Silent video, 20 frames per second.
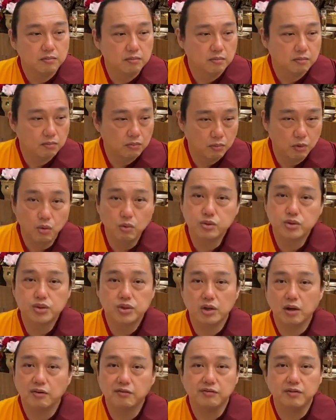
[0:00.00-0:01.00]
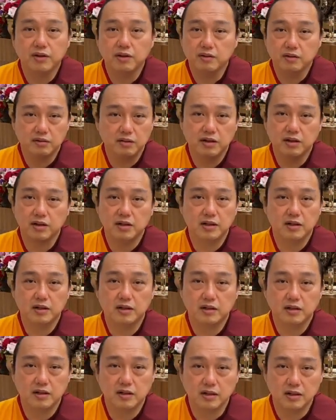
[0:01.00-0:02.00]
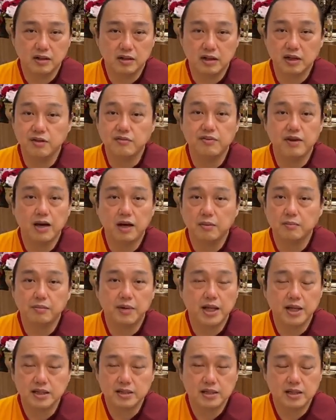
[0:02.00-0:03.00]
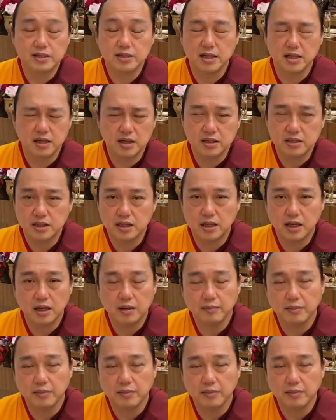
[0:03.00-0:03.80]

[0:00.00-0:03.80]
most of the developed places and this and that,